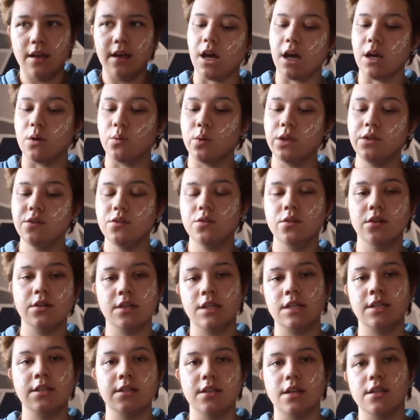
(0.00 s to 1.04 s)
I went to an
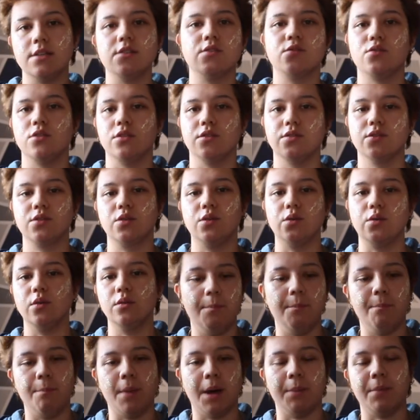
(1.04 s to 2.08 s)
industrial school.
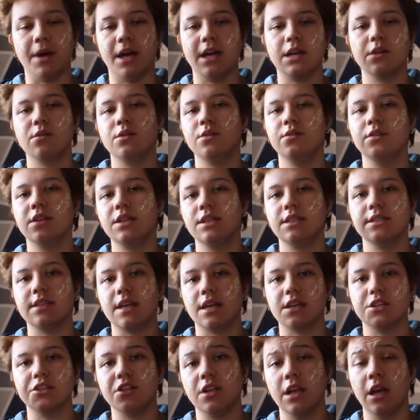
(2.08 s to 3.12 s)
My background is
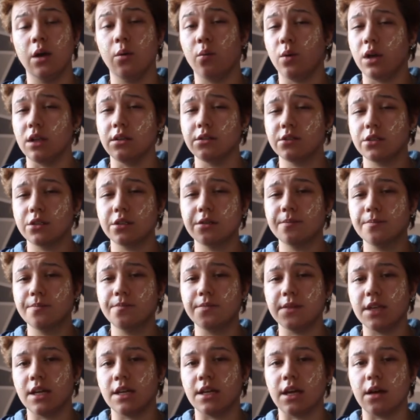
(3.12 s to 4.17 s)
actually a welder,
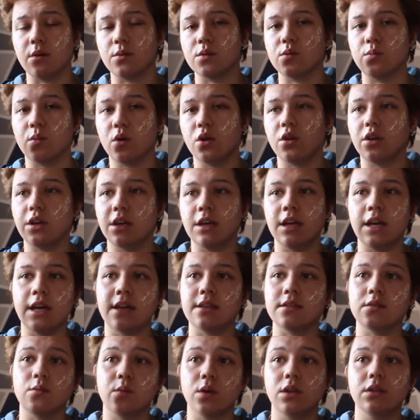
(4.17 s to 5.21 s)
and I was working
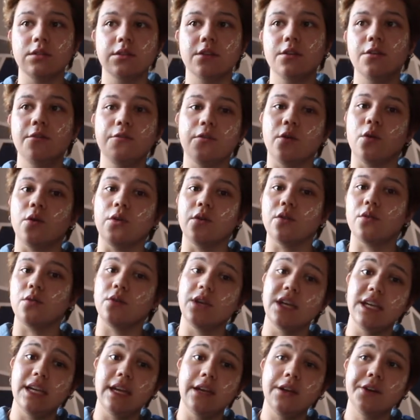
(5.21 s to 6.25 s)
as a welder for 3
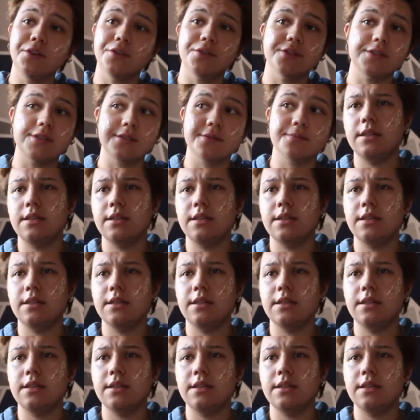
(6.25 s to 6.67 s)
years.